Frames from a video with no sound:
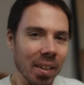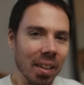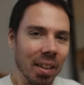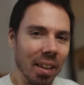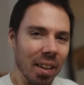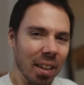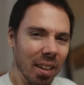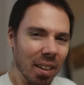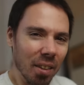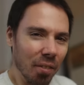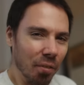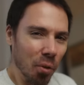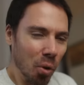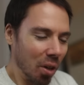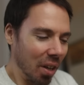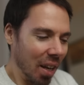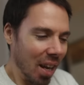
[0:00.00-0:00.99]
And then the
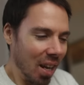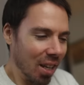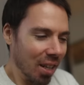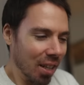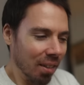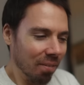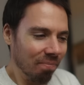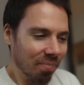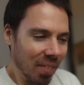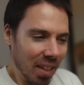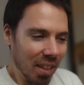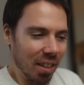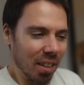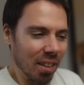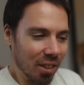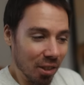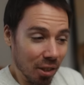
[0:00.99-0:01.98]
4K,
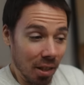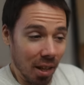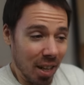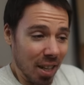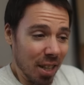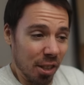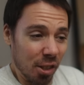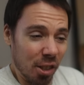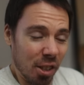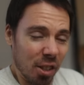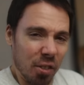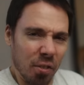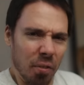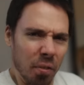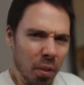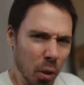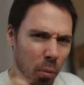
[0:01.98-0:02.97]
it's nice, it's
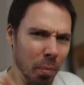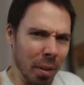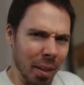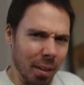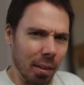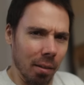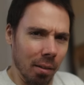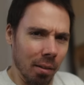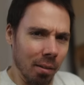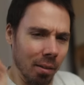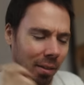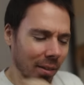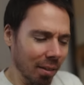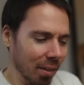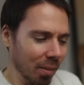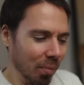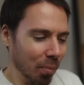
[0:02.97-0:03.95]
filmic,
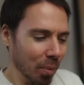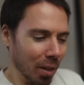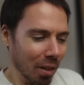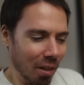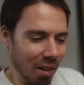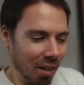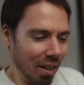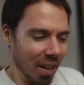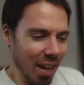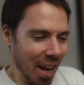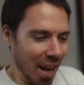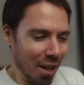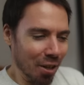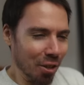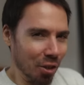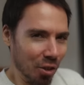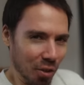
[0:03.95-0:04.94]
but not
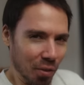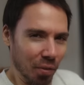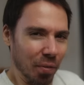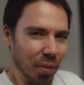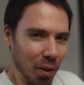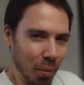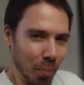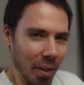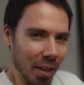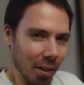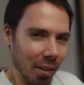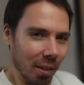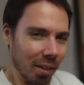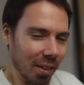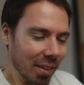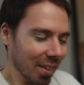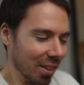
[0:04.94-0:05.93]
as
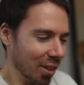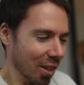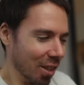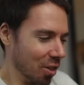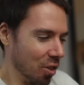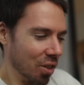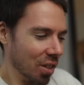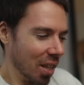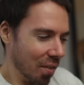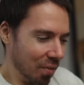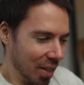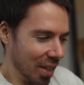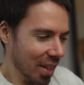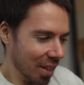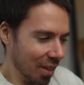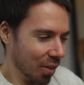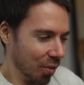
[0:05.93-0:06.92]
filmic. It's not
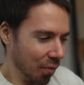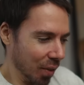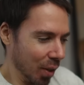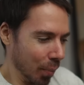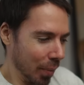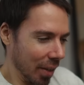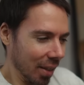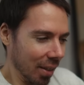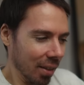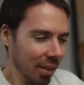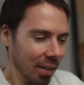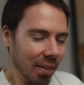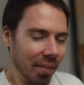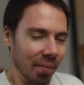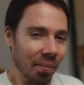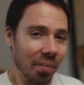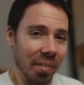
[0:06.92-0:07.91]
70s filmic.
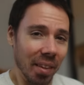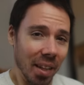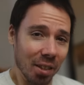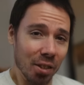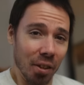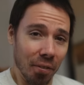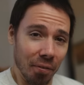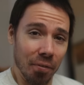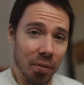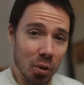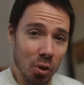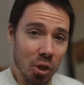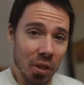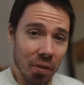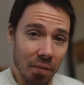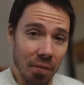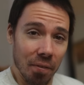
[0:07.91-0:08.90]
That's a
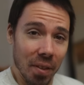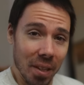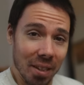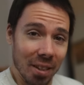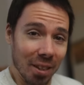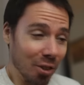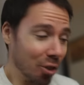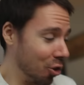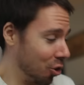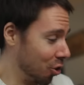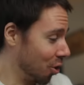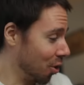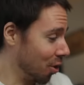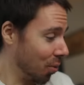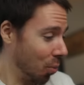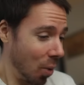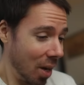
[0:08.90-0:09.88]
Fuji vintage
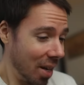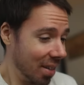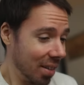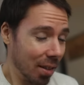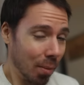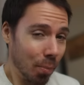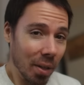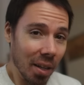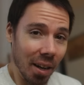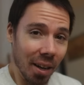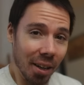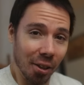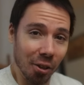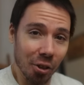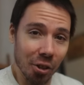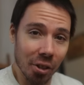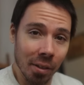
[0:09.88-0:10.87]
shirt waiting to be
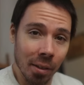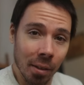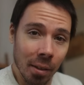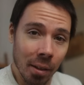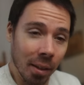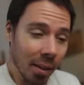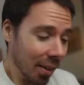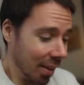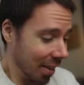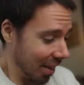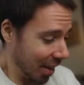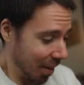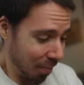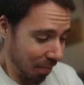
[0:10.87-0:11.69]
ironed. The